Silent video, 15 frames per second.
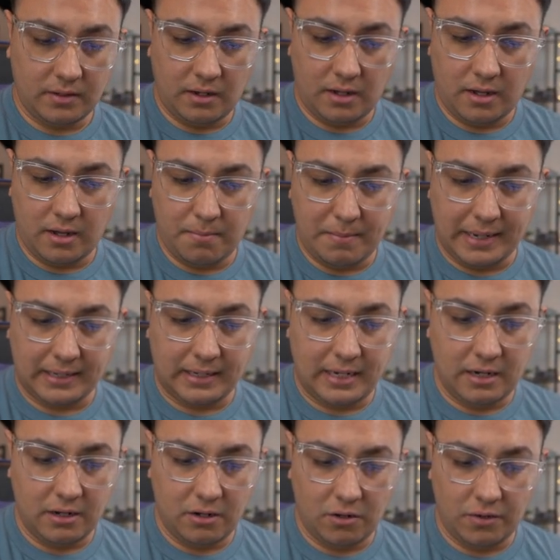
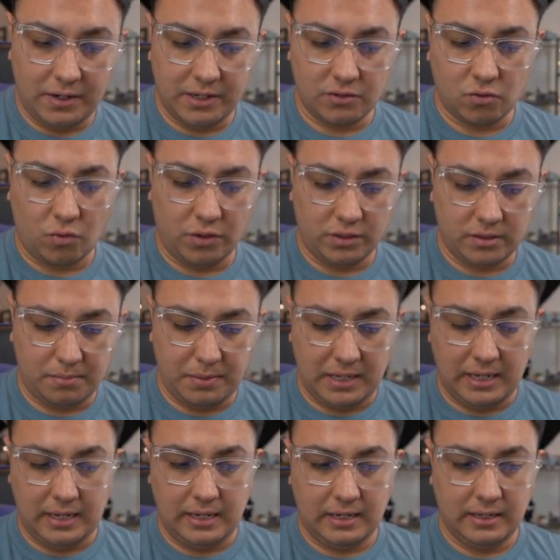Magneto is going to
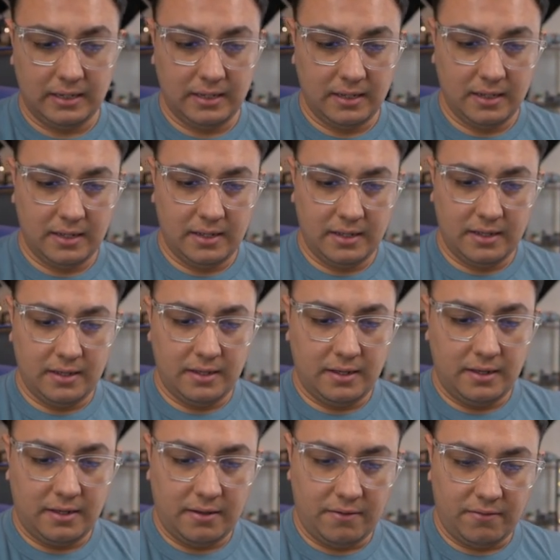be
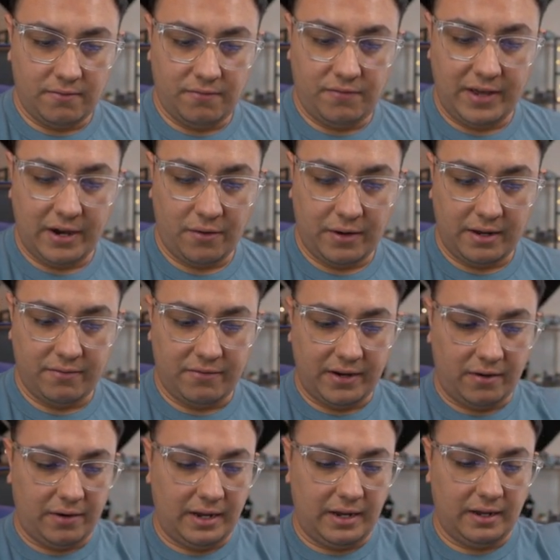very,
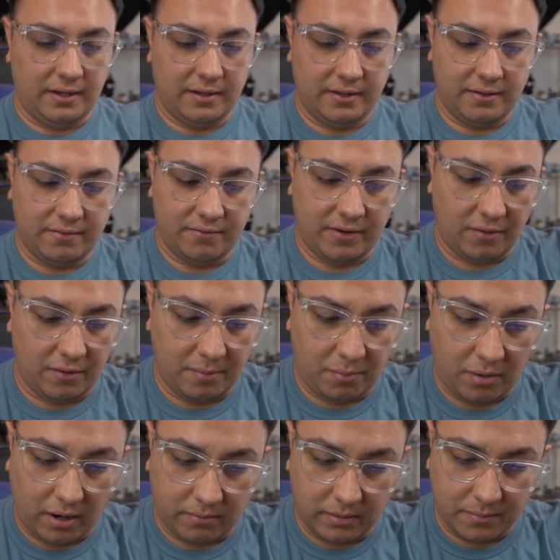very, very
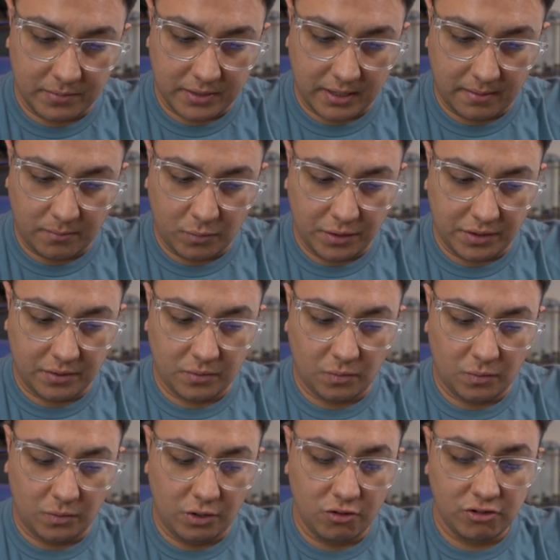problemsome
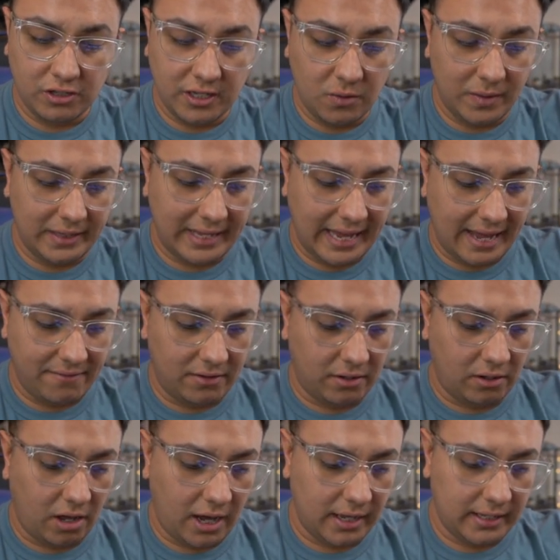with, usually when they have a
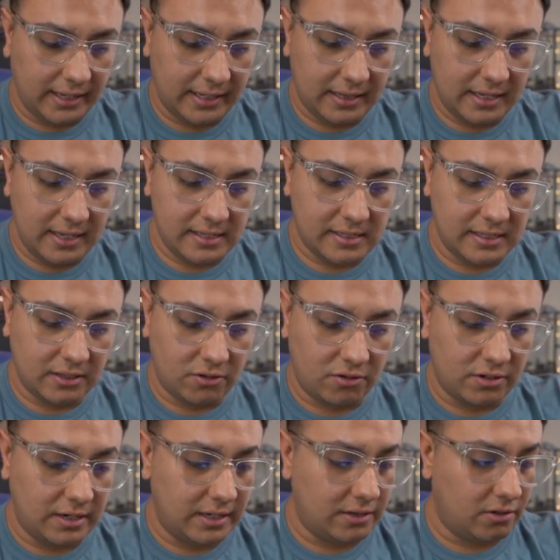lot like this in
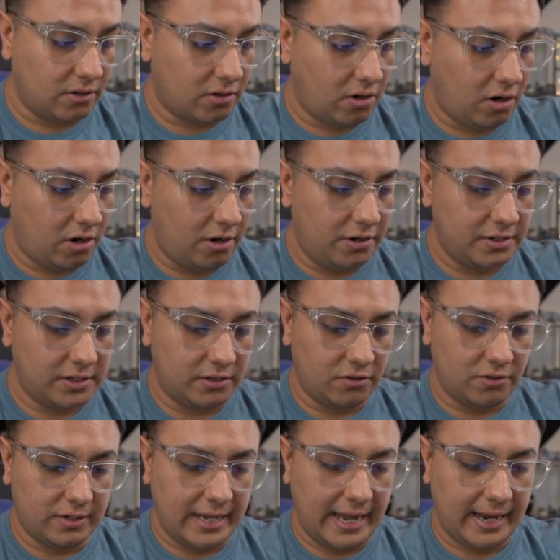their cards, in
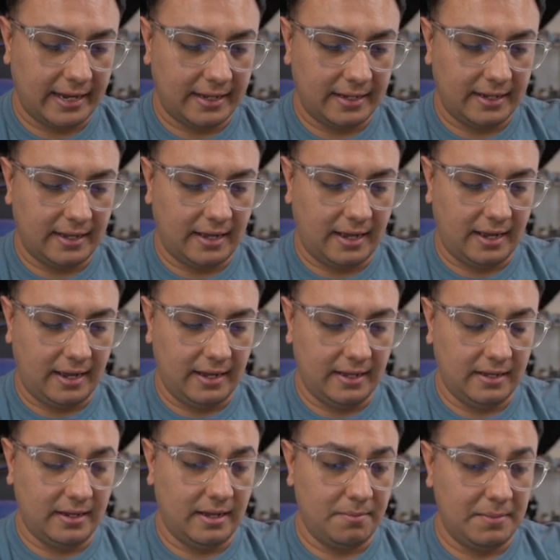their deck,
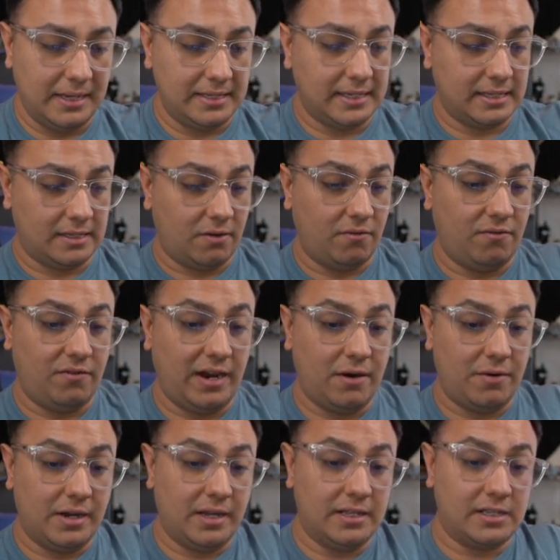it means it's a
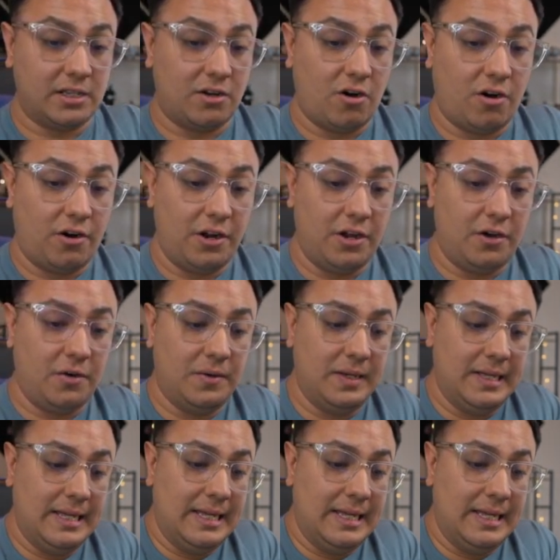very good scenario,